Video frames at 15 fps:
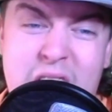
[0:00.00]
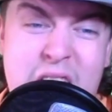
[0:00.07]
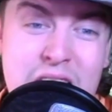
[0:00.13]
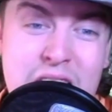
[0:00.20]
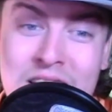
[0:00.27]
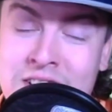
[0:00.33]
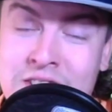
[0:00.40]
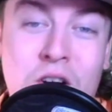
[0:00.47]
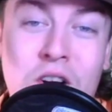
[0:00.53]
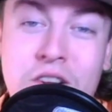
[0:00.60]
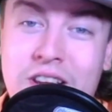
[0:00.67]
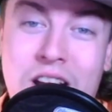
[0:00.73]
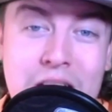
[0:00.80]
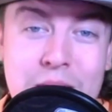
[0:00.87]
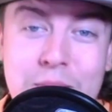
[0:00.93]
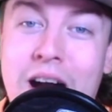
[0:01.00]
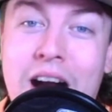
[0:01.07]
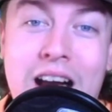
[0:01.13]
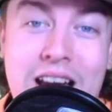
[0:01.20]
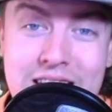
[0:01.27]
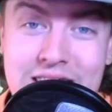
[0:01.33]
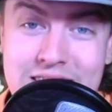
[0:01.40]
at an all-time
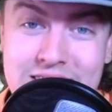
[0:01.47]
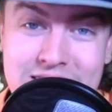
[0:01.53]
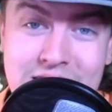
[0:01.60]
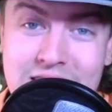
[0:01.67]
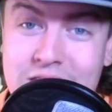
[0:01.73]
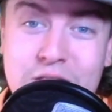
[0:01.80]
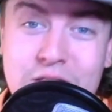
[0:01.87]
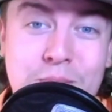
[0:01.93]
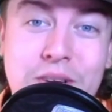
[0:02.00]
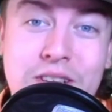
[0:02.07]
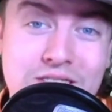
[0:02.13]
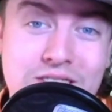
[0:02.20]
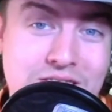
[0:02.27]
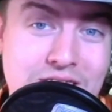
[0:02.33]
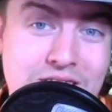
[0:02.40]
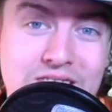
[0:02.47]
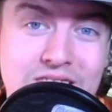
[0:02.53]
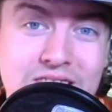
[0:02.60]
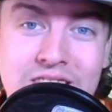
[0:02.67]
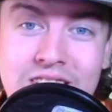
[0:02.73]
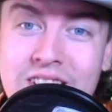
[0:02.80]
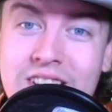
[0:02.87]
high that it could be this
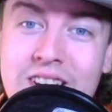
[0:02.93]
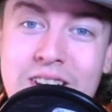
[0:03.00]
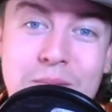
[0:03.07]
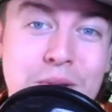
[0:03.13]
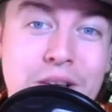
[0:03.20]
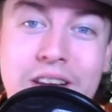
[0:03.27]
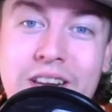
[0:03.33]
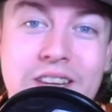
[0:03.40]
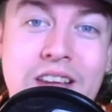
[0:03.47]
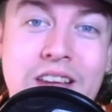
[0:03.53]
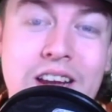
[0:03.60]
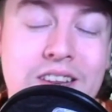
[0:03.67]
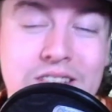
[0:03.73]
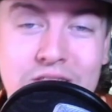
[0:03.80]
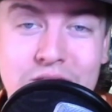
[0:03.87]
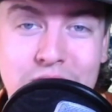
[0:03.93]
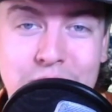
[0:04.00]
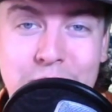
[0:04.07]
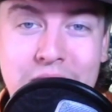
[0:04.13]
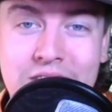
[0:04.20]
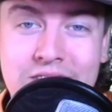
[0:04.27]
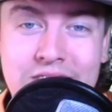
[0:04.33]
season. Playing the Texans only
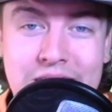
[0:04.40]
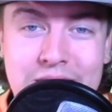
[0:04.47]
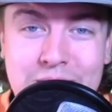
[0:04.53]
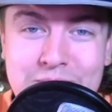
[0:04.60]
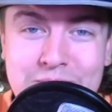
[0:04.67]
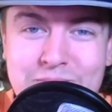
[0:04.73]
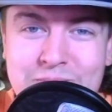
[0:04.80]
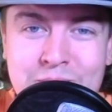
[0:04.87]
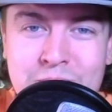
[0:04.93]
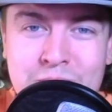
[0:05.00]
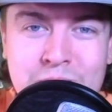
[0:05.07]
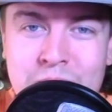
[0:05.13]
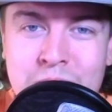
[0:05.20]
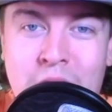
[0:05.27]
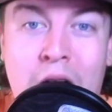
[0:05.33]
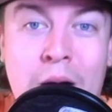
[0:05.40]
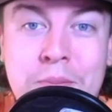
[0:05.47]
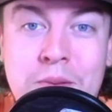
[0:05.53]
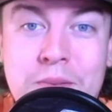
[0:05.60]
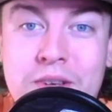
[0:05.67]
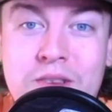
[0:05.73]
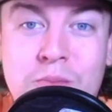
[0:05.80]
makes that
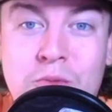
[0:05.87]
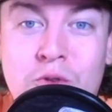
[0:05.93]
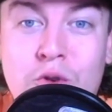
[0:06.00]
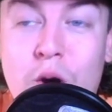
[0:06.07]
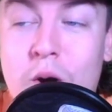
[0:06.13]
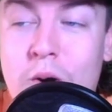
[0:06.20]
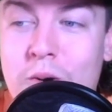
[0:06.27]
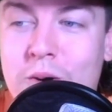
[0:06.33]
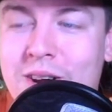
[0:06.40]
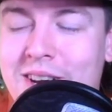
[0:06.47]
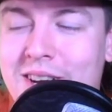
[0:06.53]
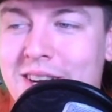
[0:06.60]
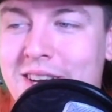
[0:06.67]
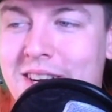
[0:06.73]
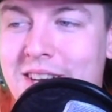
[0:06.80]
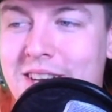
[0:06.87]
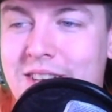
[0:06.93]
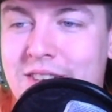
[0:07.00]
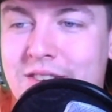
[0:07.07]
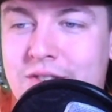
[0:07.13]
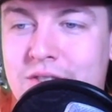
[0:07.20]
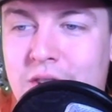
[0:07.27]
optimism grow.
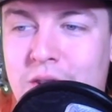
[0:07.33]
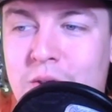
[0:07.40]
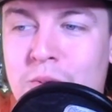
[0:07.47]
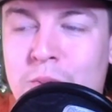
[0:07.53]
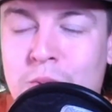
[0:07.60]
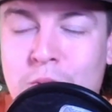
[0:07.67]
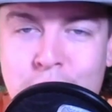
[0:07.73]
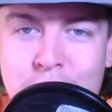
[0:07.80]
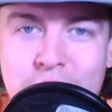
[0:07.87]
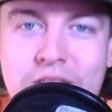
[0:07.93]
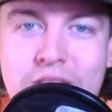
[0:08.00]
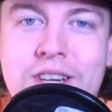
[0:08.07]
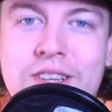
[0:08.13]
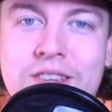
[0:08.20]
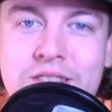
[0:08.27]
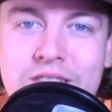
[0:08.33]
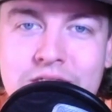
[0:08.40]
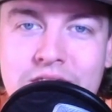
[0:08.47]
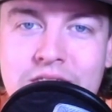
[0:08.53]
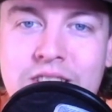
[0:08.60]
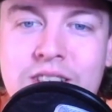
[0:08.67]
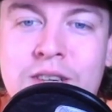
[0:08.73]
So we're really going to
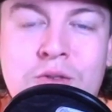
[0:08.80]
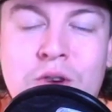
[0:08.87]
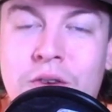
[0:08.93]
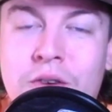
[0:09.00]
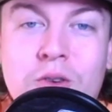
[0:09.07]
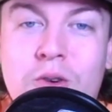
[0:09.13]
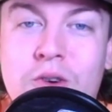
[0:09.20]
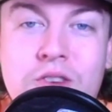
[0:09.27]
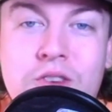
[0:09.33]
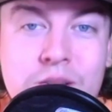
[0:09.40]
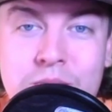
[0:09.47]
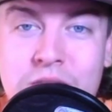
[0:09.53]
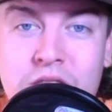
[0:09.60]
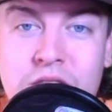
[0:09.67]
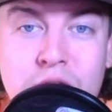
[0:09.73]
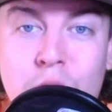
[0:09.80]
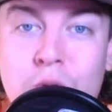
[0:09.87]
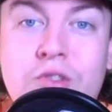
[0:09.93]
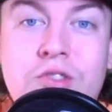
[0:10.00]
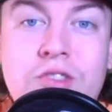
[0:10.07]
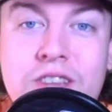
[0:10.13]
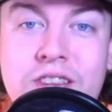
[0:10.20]
see if Trevor Lawrence comes out and
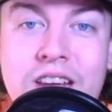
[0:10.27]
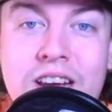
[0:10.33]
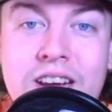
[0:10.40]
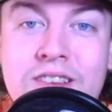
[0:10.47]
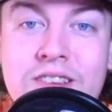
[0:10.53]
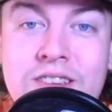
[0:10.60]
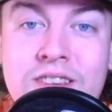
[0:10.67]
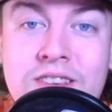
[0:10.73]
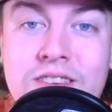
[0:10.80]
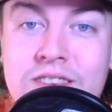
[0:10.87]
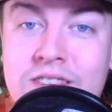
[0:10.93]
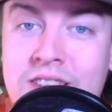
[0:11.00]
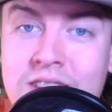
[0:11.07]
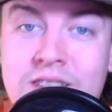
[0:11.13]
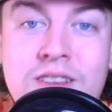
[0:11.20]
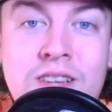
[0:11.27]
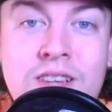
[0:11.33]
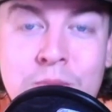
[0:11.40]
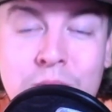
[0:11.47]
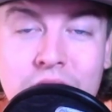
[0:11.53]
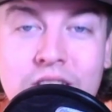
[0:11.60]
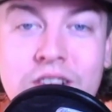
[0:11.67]
torches the Texans,
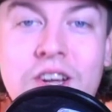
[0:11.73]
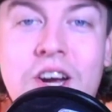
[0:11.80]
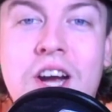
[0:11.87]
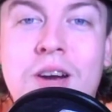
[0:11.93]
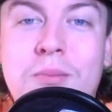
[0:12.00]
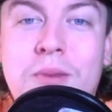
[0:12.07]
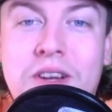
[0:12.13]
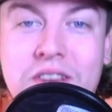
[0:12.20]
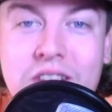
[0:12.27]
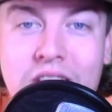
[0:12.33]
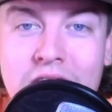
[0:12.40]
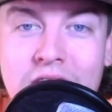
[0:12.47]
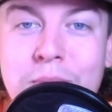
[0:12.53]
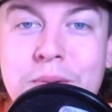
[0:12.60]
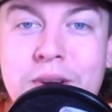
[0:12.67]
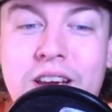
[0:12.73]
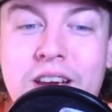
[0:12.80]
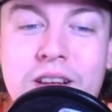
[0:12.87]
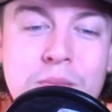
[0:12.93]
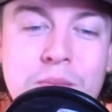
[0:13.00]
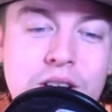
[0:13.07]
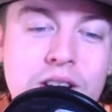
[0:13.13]
then we can talk about the hype
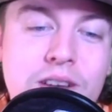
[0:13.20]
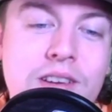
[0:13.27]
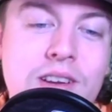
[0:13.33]
again. But